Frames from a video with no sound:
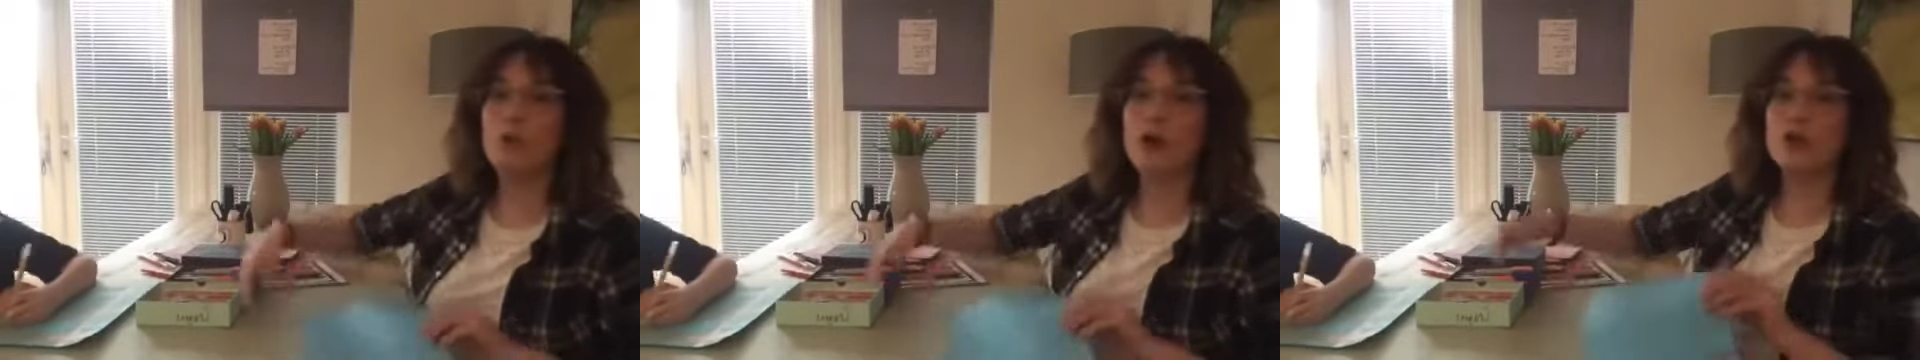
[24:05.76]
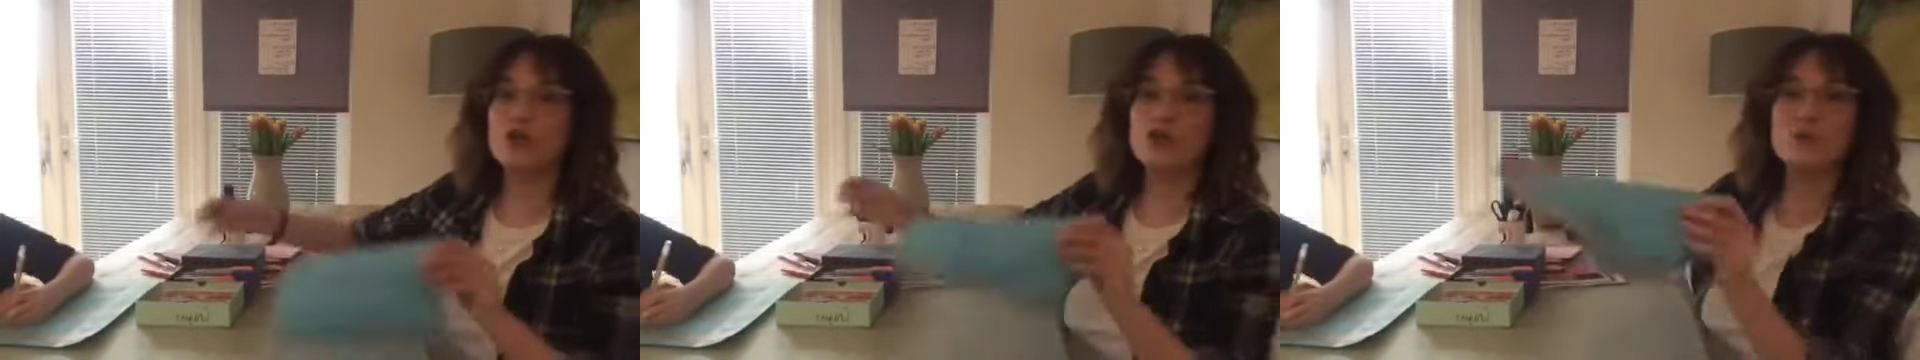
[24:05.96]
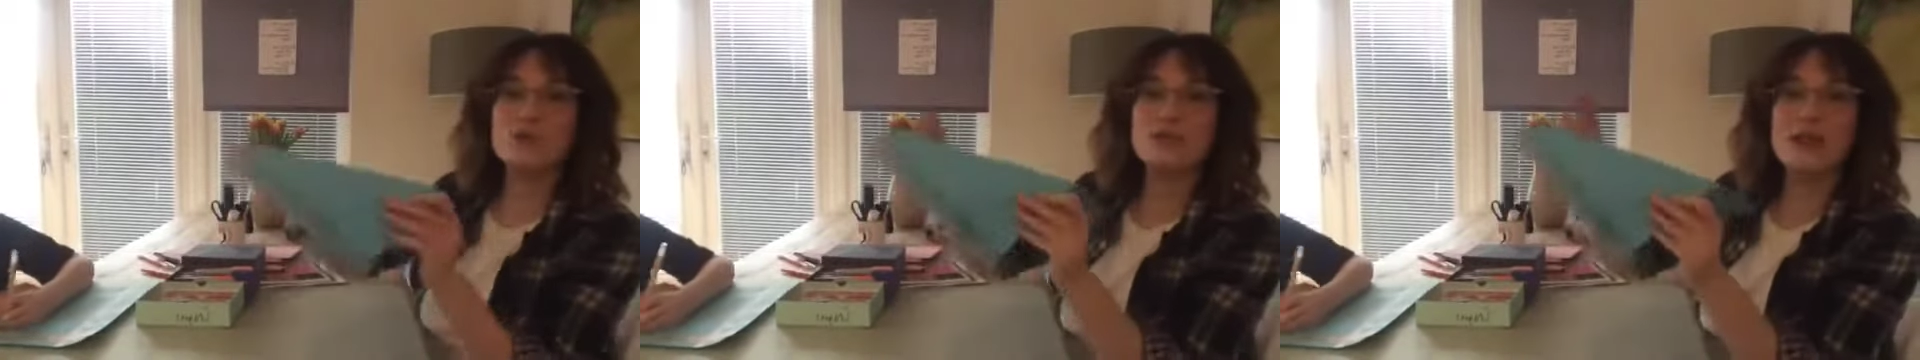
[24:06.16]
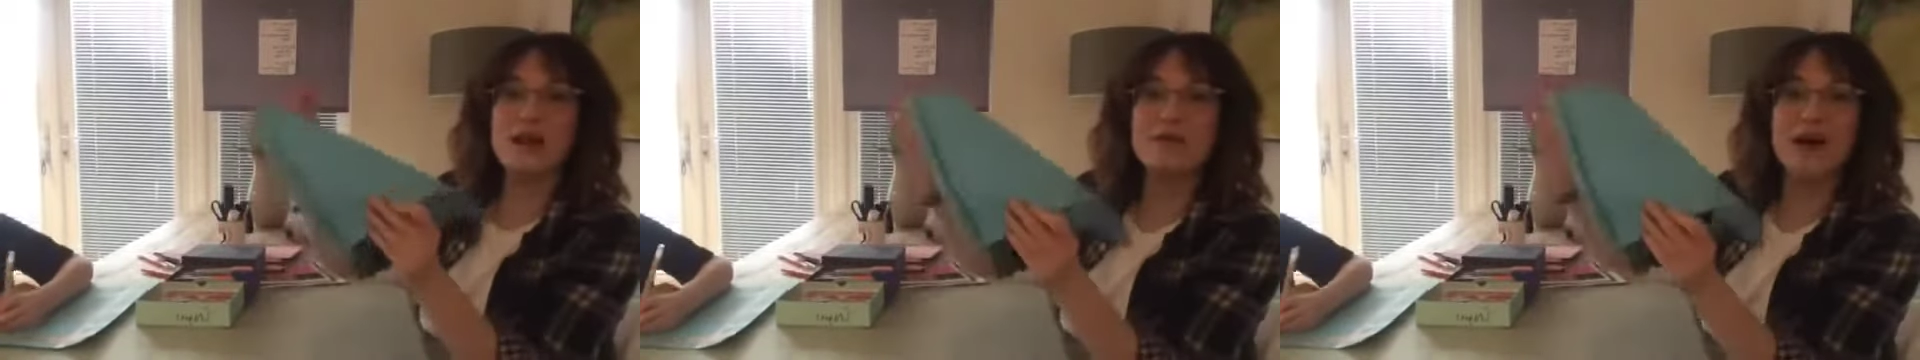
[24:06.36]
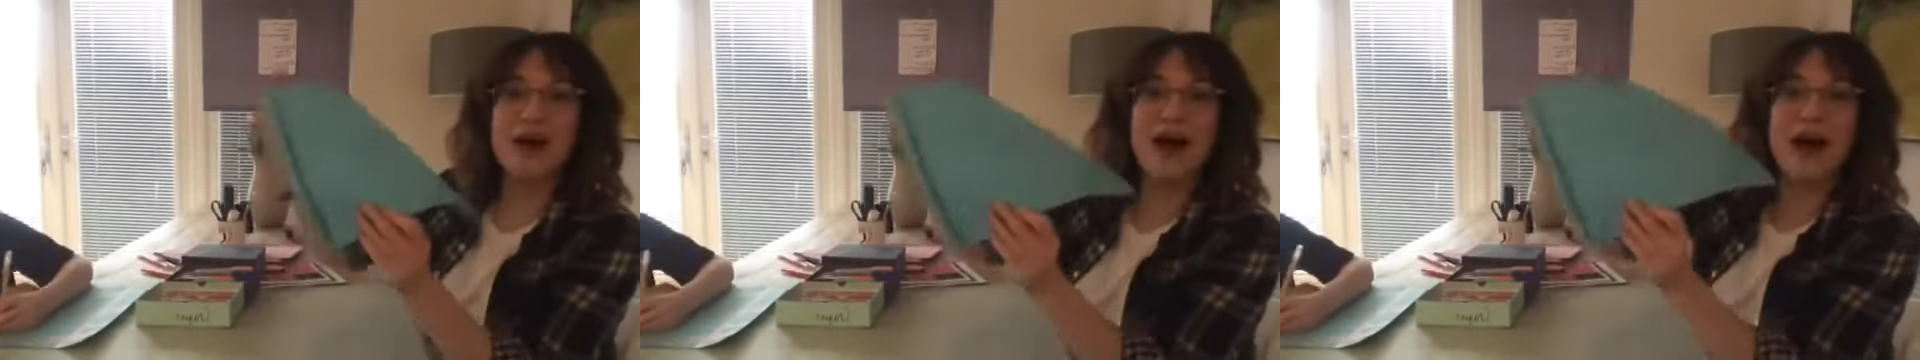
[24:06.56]
I just want you to have
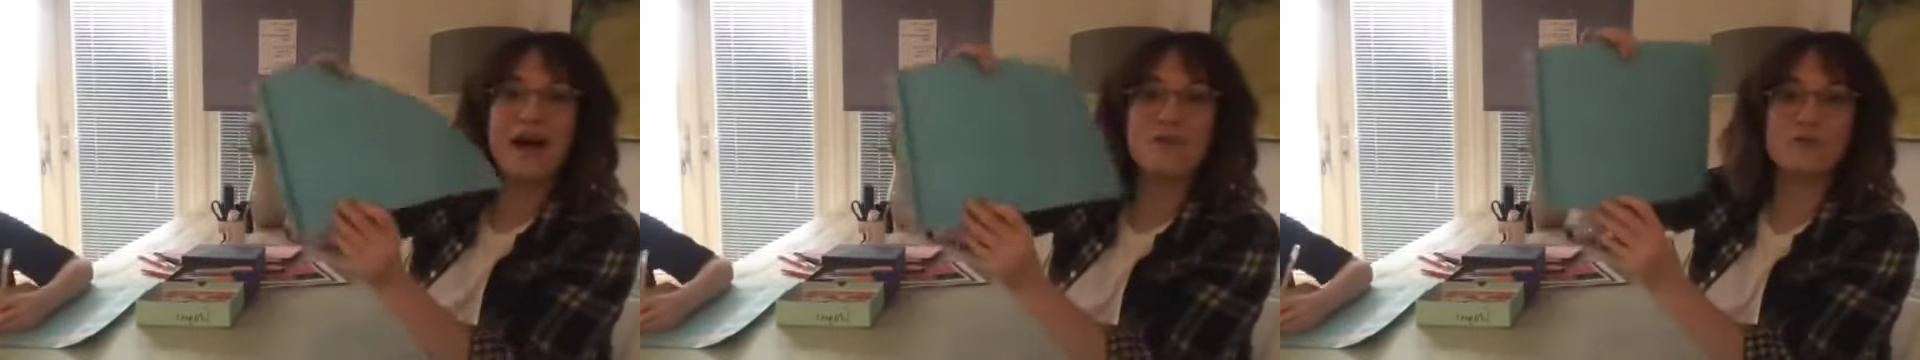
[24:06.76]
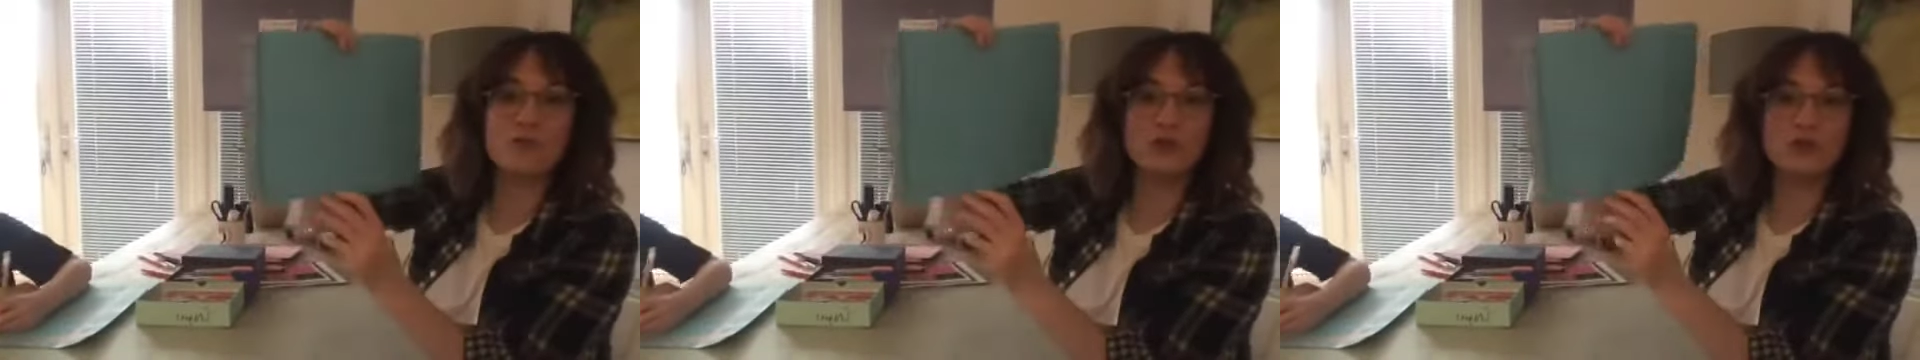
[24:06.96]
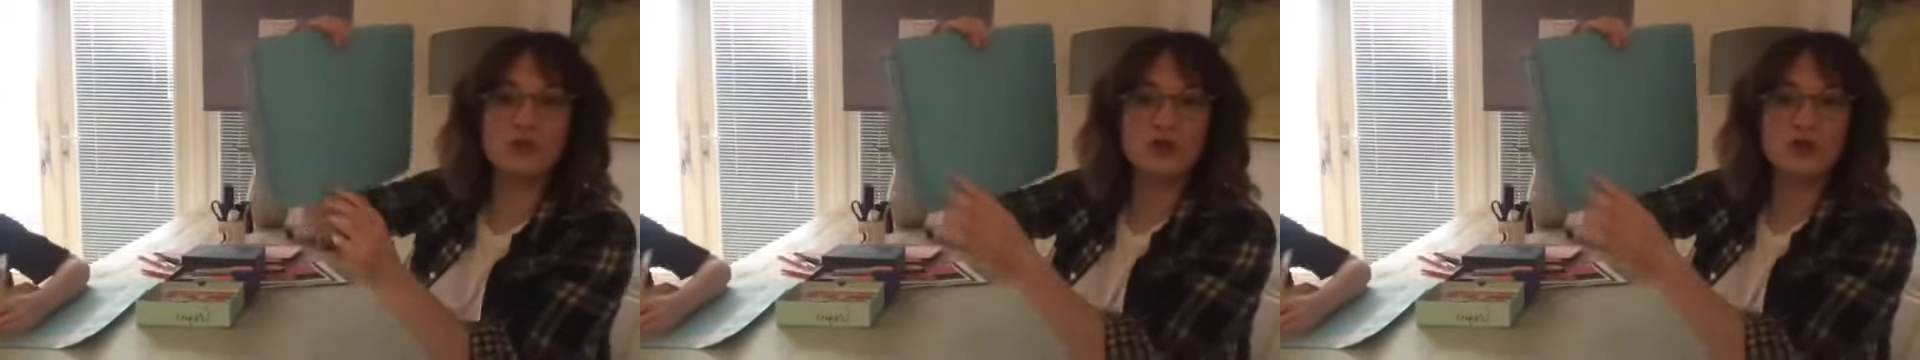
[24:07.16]
a fold.